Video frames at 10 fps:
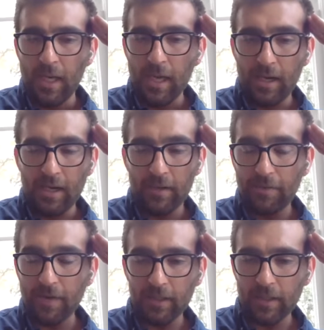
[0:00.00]
And
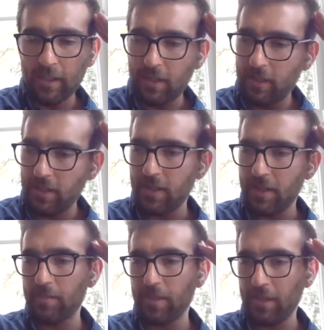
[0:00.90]
finally,
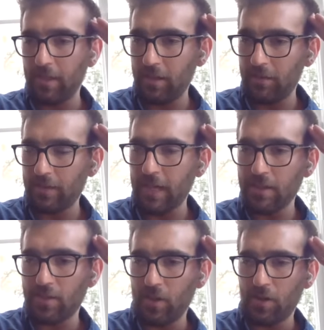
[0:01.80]
at the beginning of
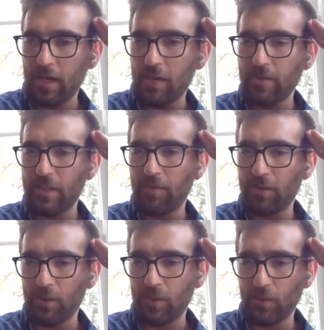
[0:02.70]
last year, I was
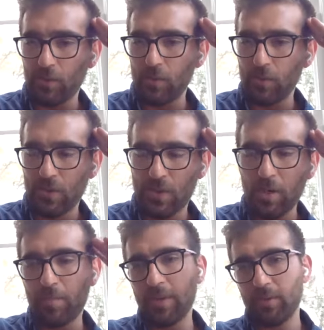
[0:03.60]
able to
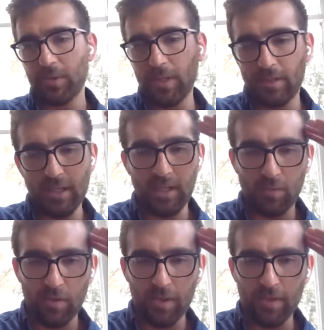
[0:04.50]
jump into the
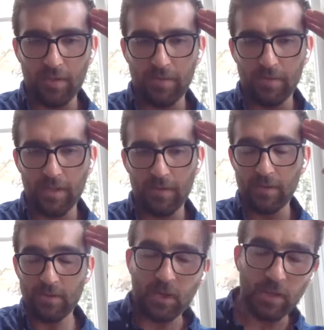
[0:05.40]
exciting world of
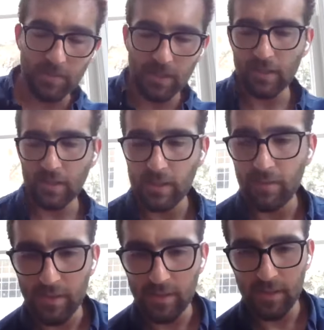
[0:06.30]
the startups and the
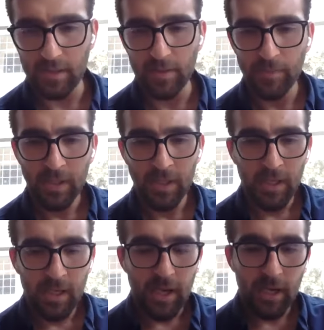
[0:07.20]
VC
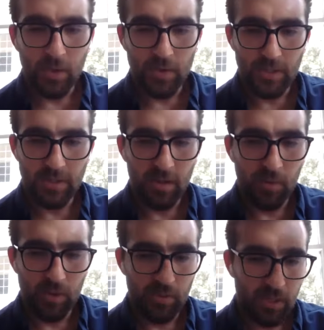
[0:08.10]
ecosystem,
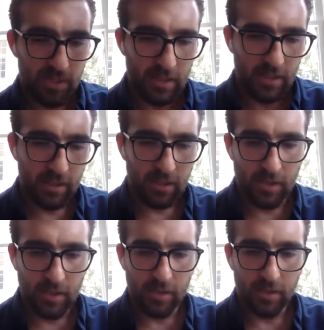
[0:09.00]
which was
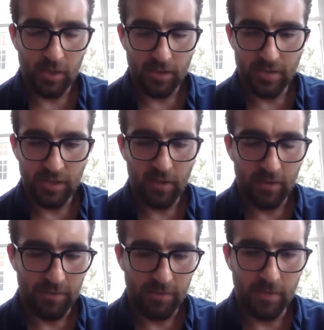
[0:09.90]
a long desire
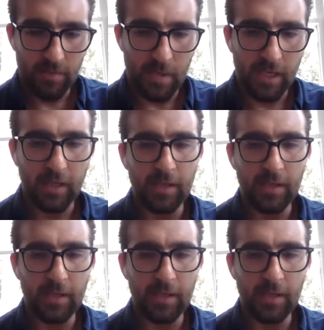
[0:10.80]
of mine.